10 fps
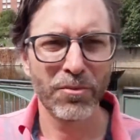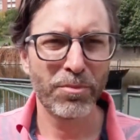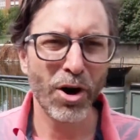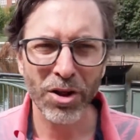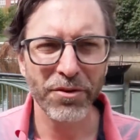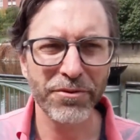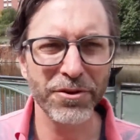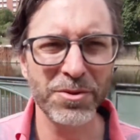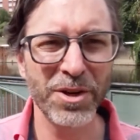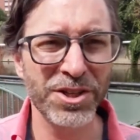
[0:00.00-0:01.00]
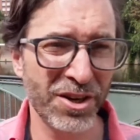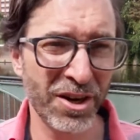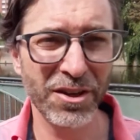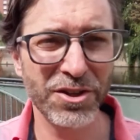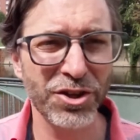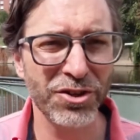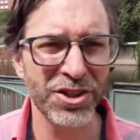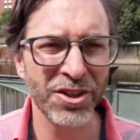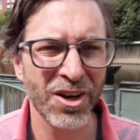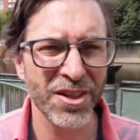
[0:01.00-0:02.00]
Paul, the first missionary of the
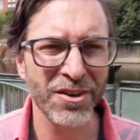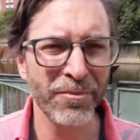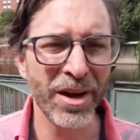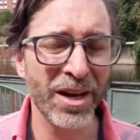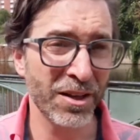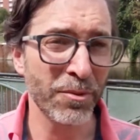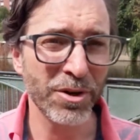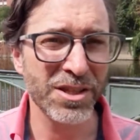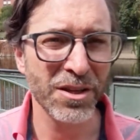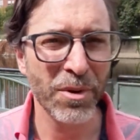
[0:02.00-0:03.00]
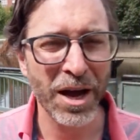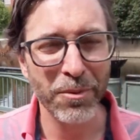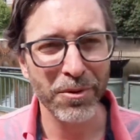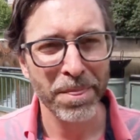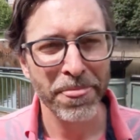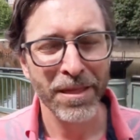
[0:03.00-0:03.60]
church and the author of many of the books of the Bible,